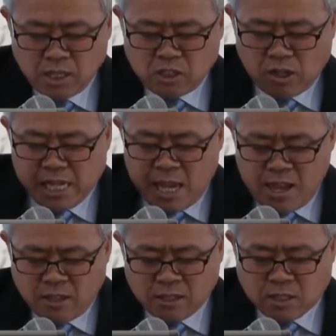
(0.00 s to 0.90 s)
the
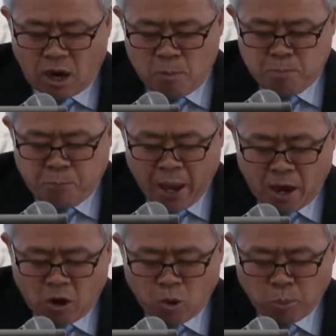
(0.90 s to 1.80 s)

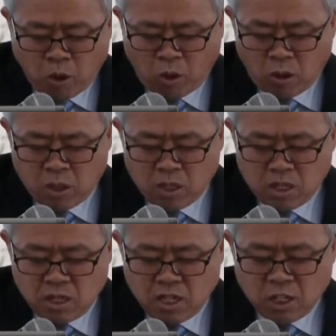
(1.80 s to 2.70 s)

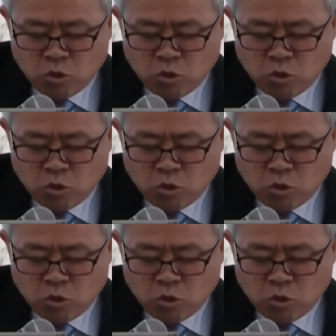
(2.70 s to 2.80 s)
incomparable